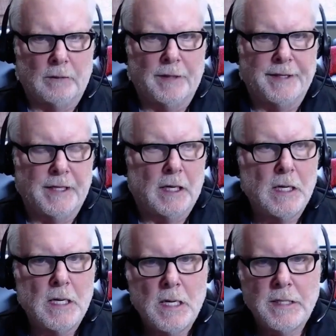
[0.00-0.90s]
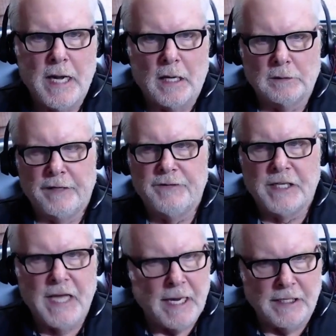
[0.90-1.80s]
with you. Now, if you
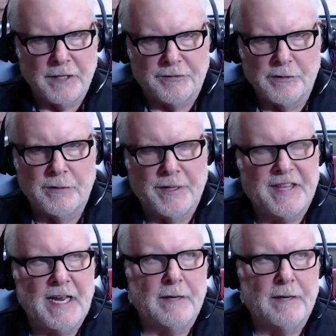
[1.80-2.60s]
can't get through with